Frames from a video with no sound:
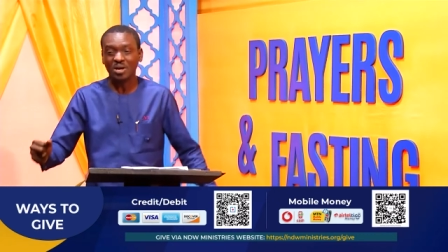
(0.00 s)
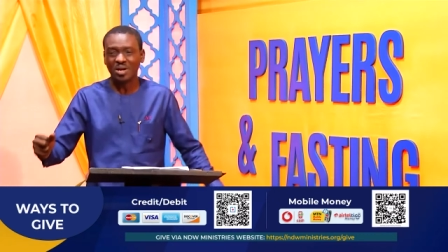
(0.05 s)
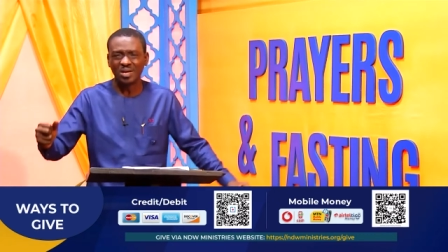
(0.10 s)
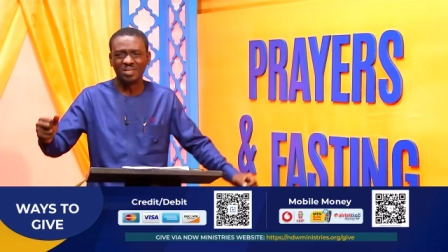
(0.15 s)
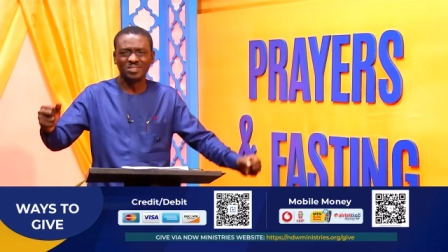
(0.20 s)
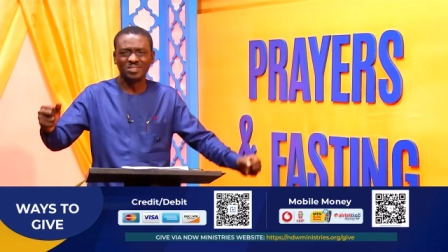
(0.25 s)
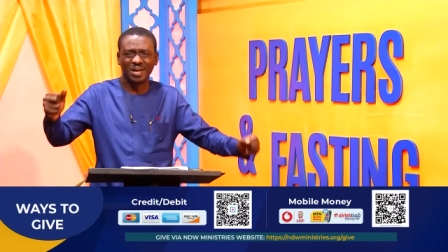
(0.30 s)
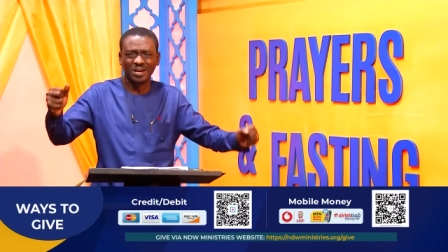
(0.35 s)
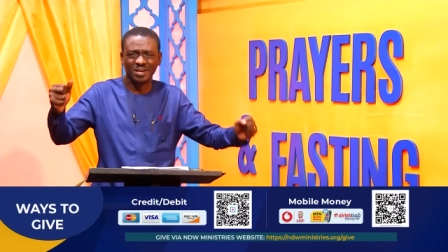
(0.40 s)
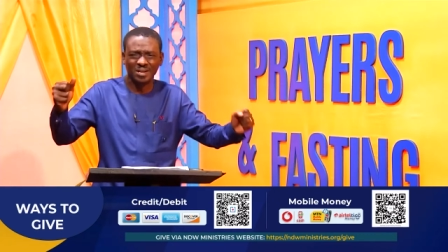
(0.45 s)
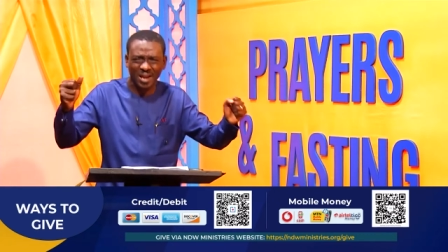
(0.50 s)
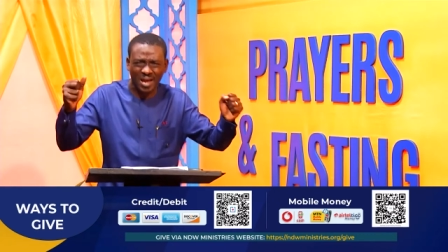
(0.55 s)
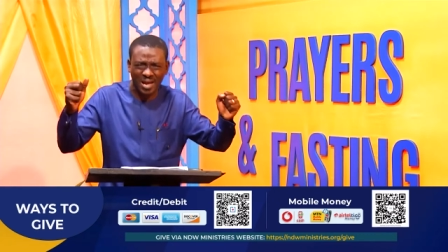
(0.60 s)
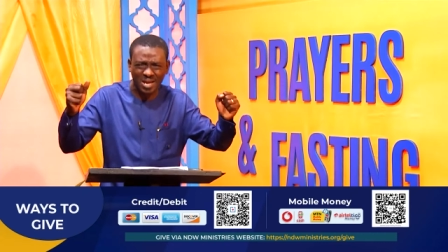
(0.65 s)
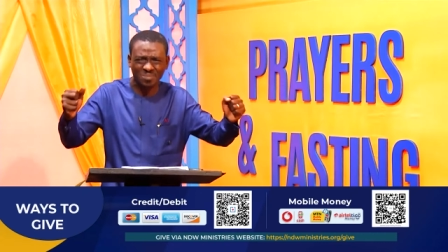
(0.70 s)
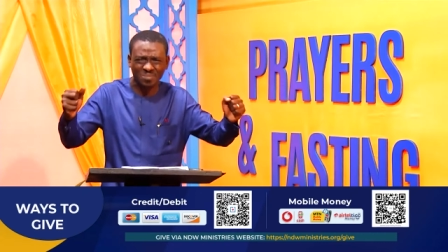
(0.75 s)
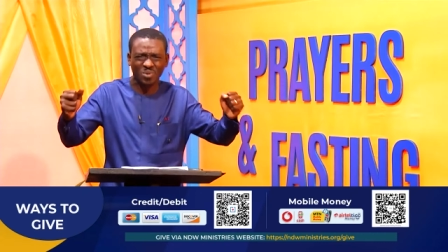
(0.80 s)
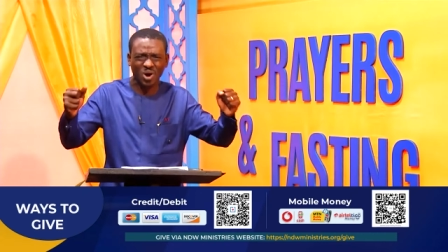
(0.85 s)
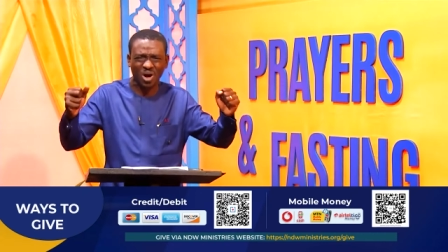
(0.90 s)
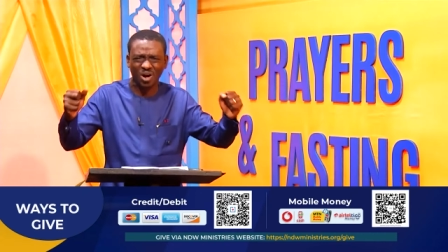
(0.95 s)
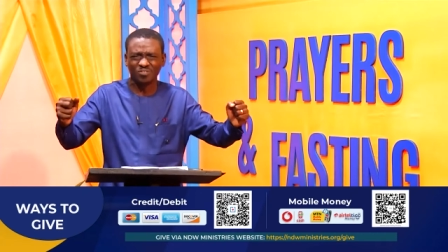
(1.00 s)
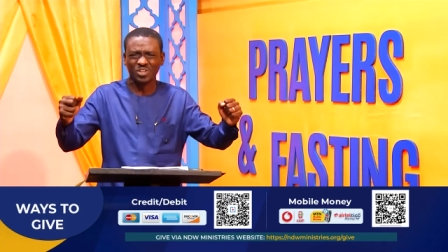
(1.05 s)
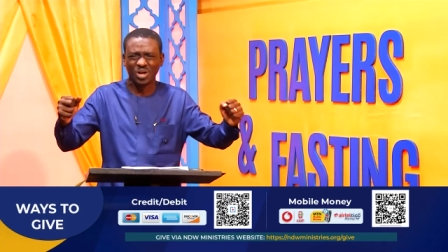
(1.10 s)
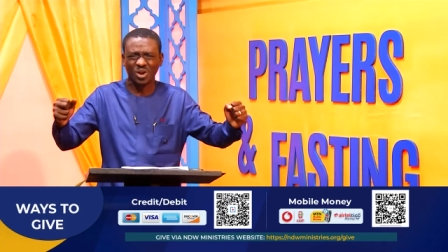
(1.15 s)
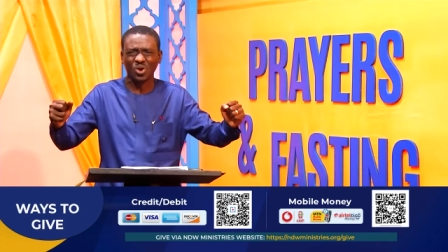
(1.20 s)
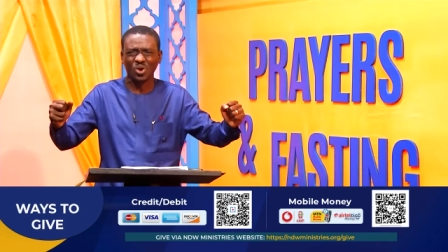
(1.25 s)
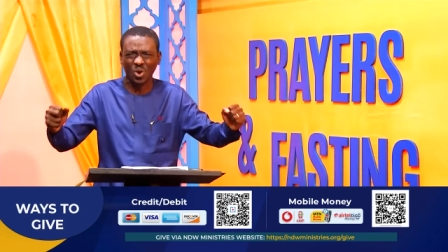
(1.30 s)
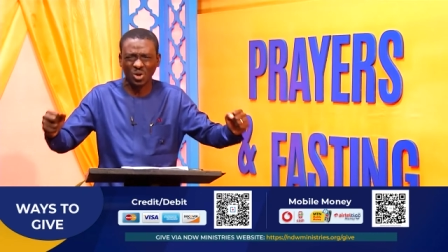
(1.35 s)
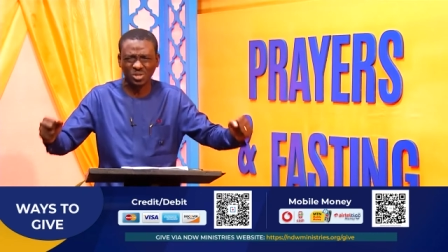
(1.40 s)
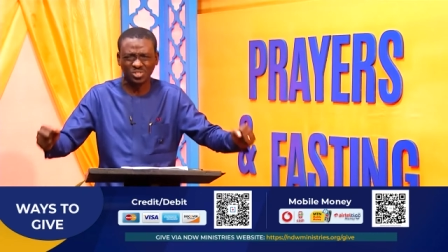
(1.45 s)
in the name of
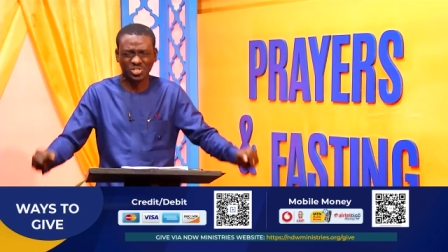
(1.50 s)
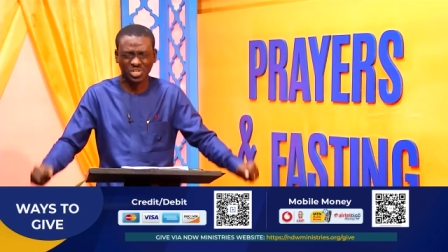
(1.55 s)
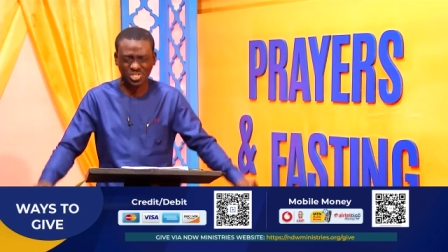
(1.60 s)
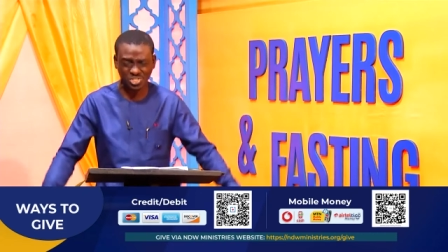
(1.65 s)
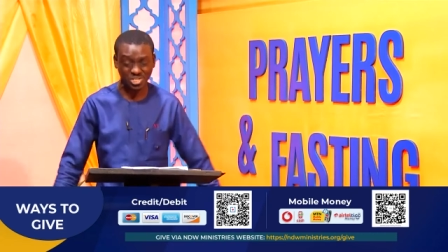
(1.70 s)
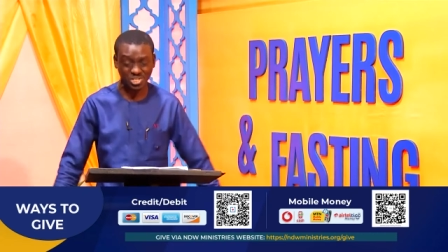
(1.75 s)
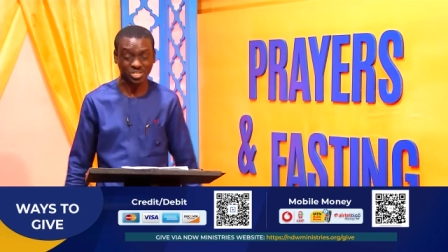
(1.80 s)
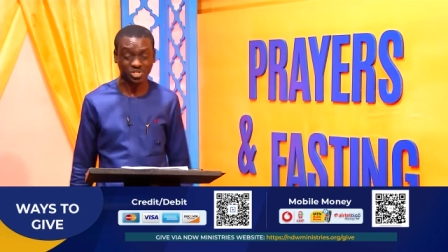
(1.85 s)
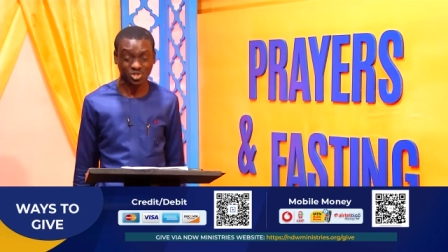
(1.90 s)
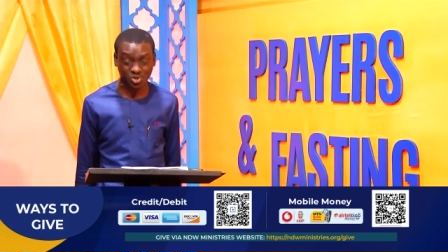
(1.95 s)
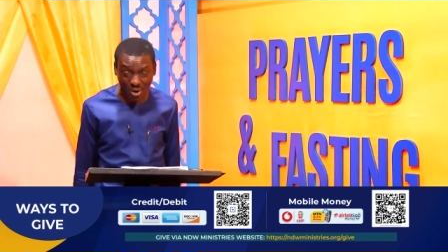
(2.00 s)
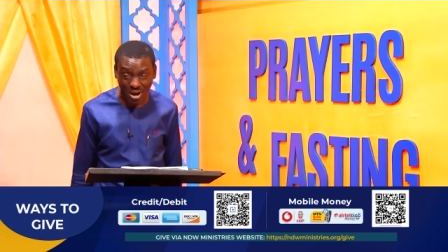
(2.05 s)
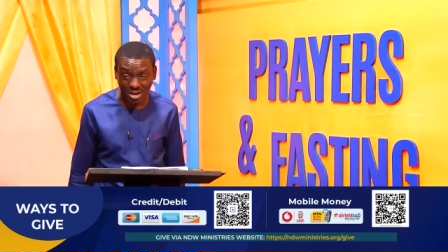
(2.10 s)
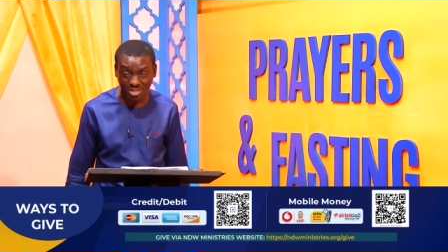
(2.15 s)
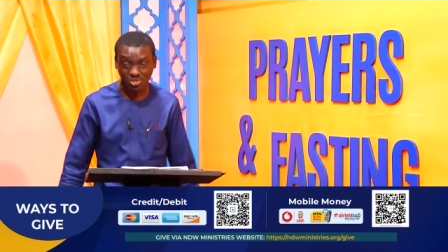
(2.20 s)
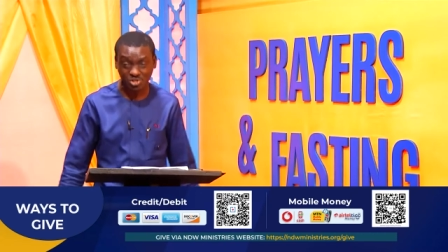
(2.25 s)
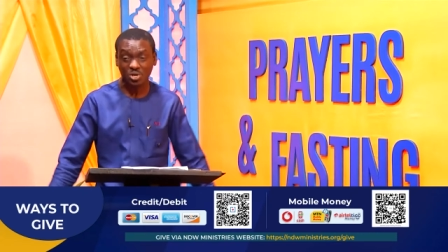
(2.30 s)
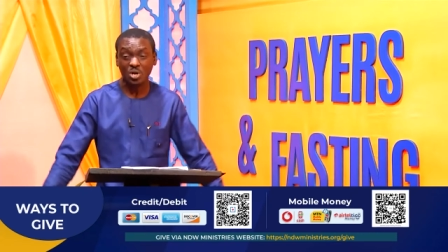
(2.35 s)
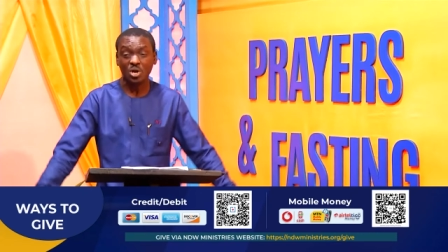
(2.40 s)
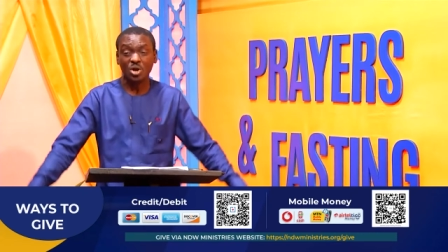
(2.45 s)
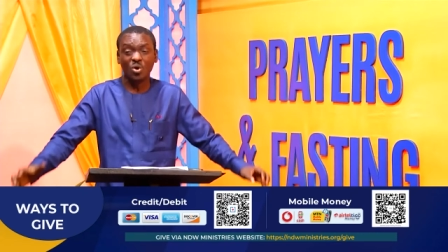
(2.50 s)
the Lord Jesus Christ.